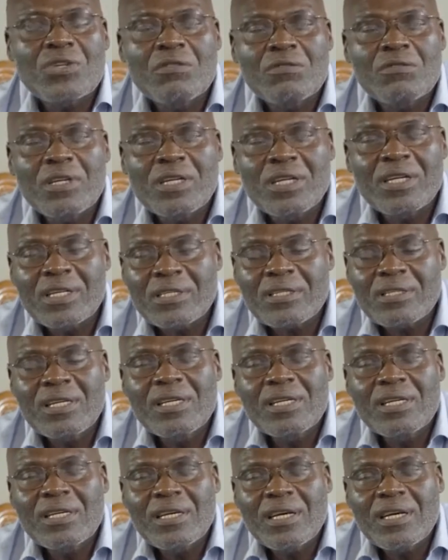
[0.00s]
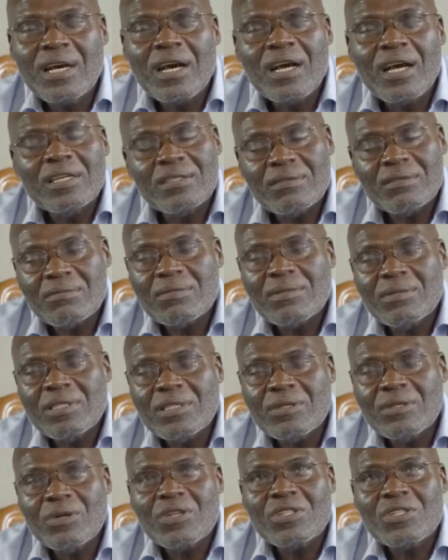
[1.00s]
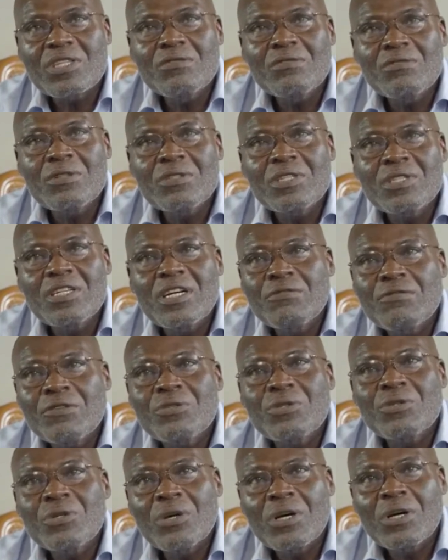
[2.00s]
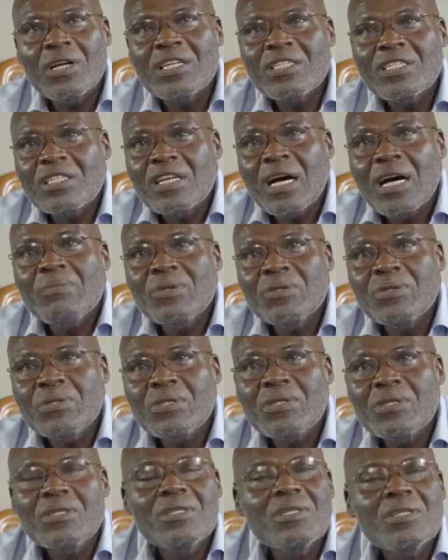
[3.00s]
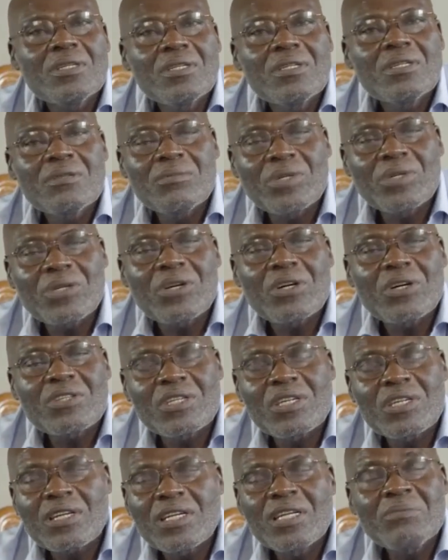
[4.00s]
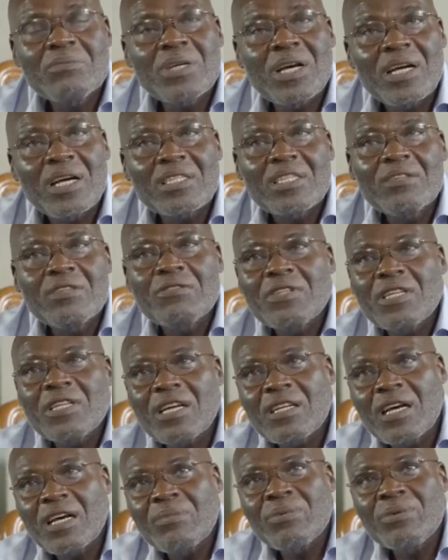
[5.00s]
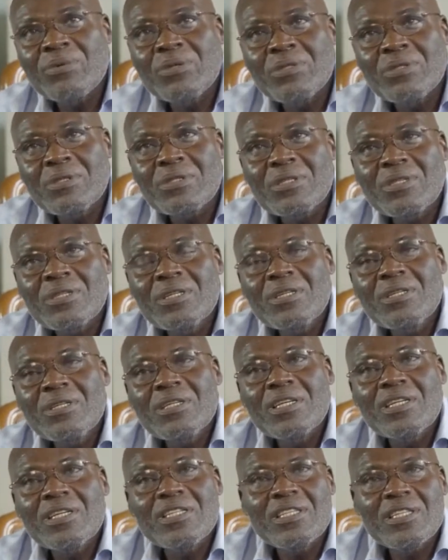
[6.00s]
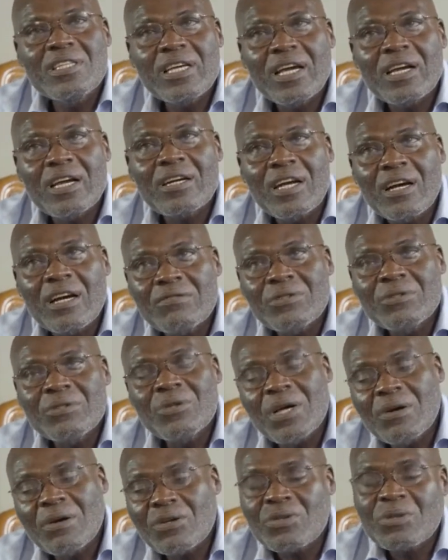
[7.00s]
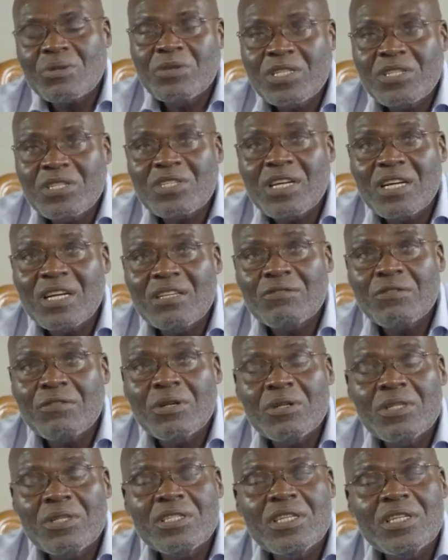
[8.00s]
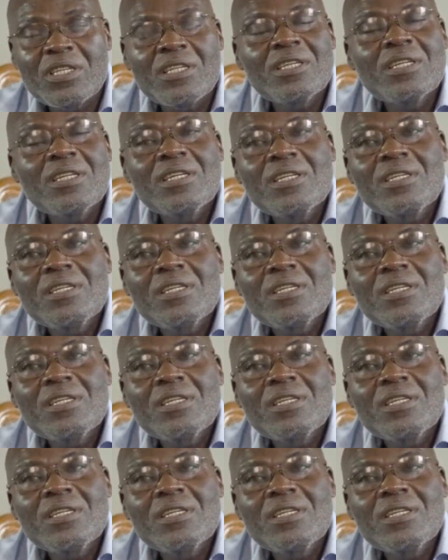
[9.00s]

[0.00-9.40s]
stuff like that. And he was even grateful to God that it happened, because he claimed that if it had happened in the aircraft, you know, I was to be discharged the following day.